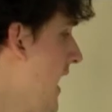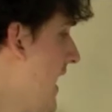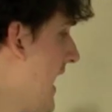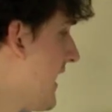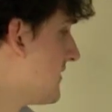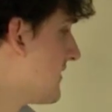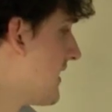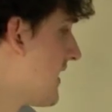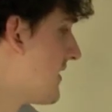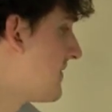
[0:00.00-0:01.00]
and
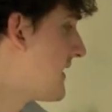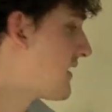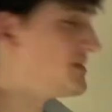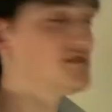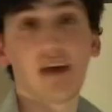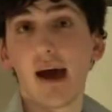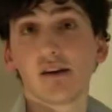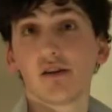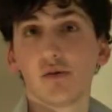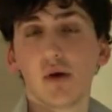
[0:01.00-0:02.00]
they're going to be staying
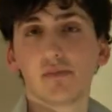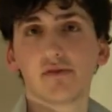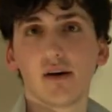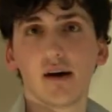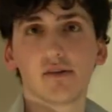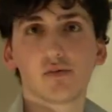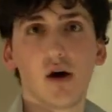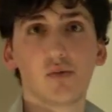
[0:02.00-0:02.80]
on your website as well.